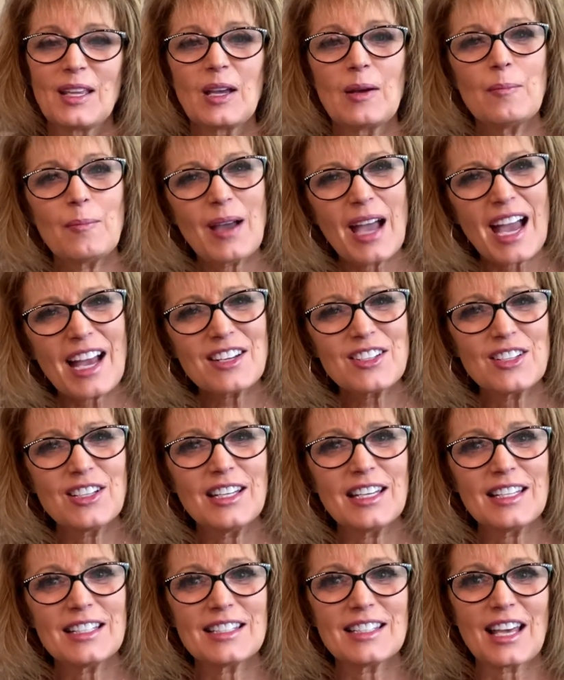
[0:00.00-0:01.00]

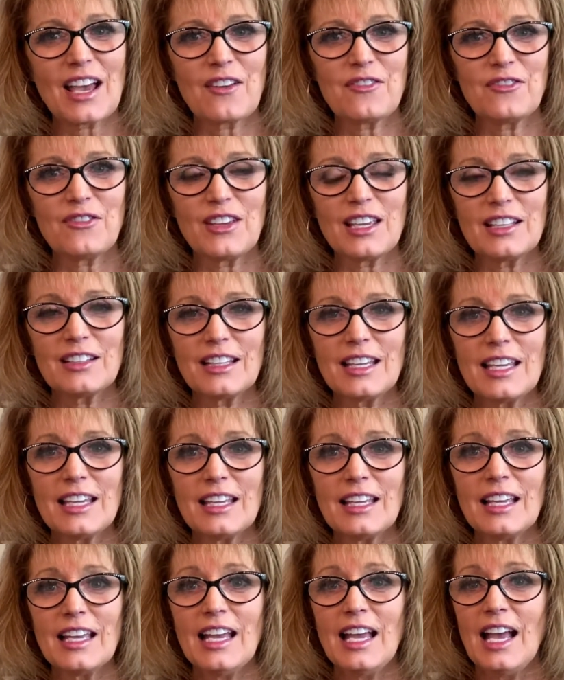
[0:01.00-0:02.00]
Compassion is that
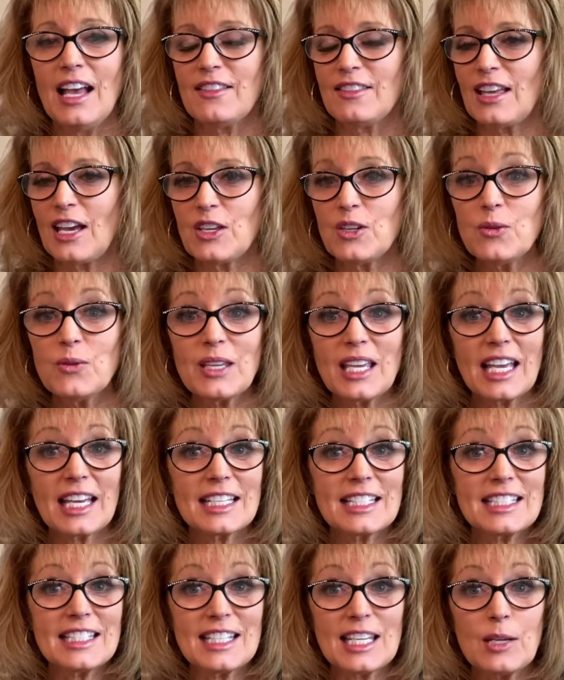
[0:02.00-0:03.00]
feeling that you
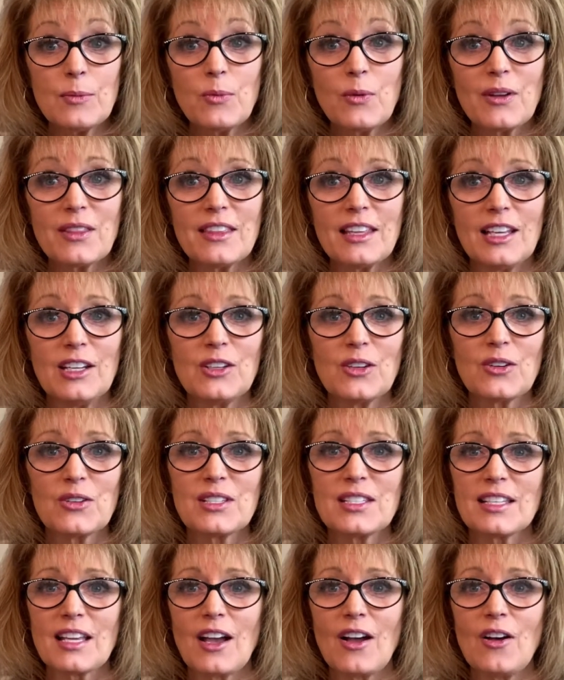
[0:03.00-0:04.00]
get deep within
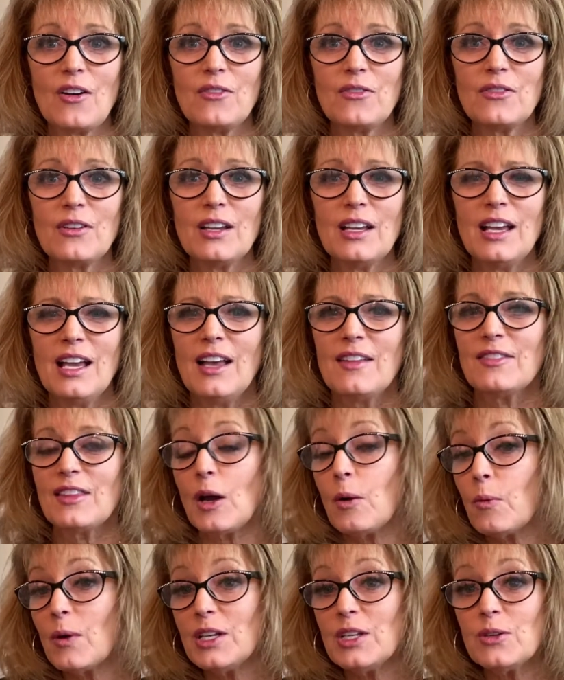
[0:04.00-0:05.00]
yourself,
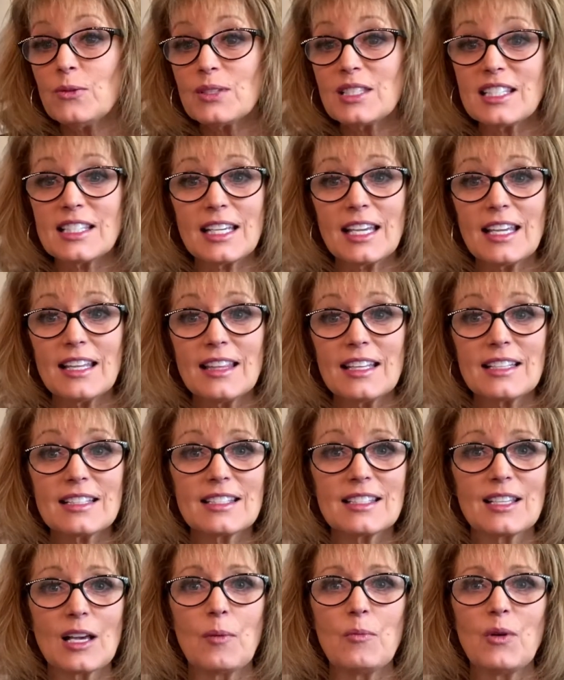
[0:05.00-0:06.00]
that when you see that
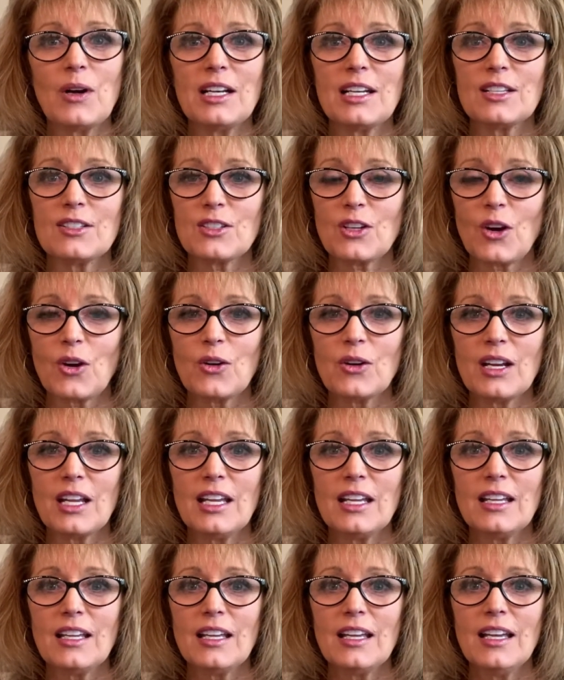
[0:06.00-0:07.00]
someone is
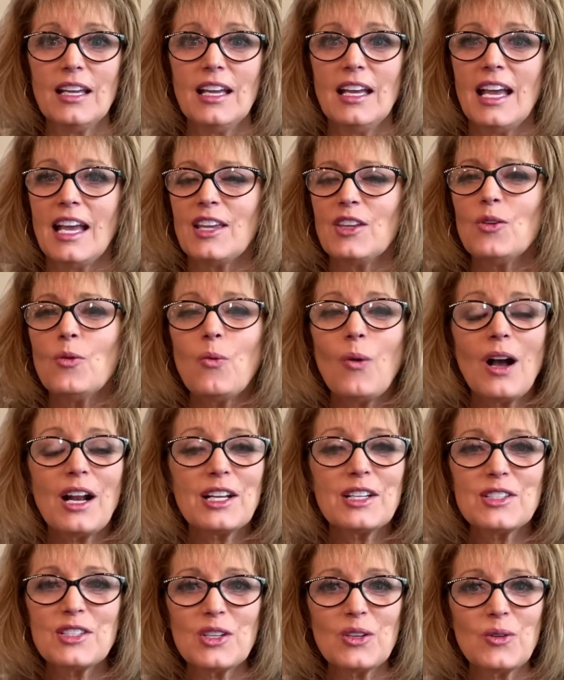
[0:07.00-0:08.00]
hurting, you want
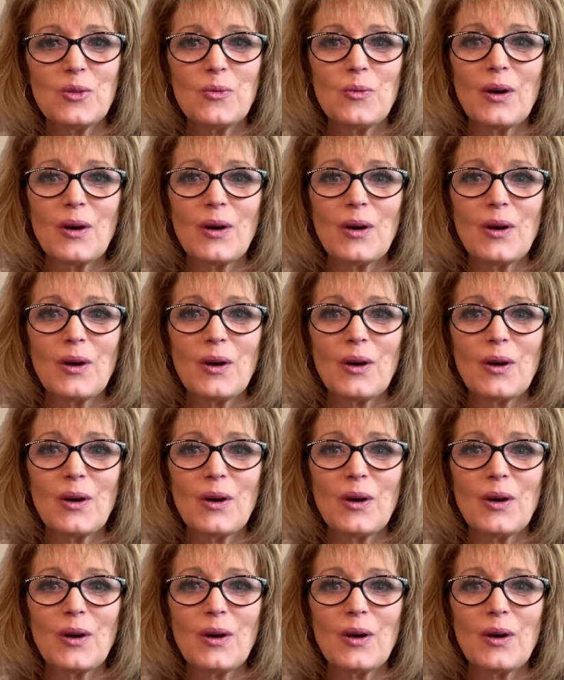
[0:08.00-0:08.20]
to do